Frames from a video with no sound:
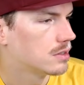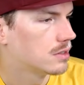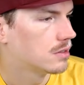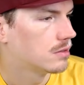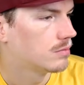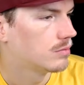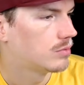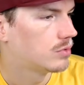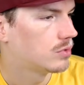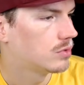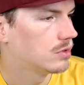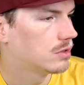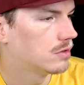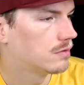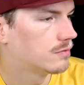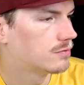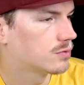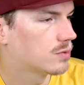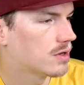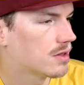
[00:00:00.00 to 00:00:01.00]
pool of
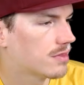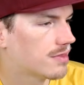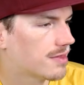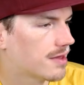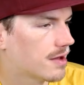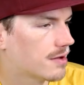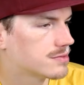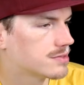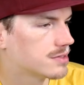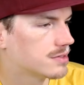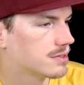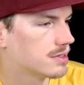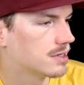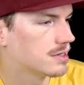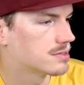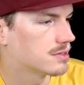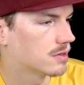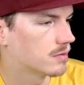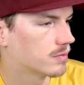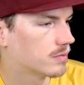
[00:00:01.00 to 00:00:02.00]
20,000 data
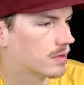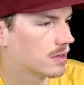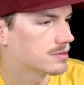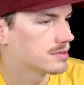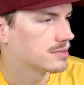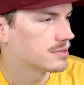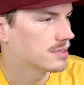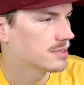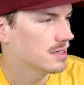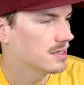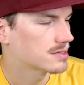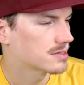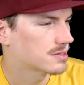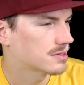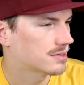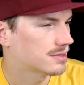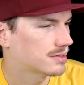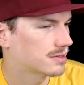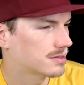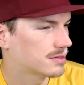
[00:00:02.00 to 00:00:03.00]
center proxies, that's
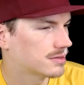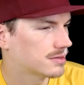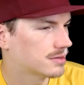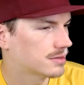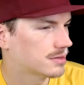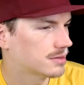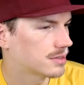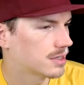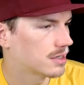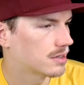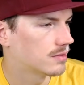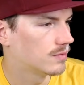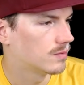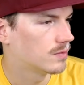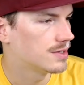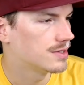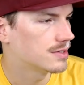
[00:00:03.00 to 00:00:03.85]
kind of weak.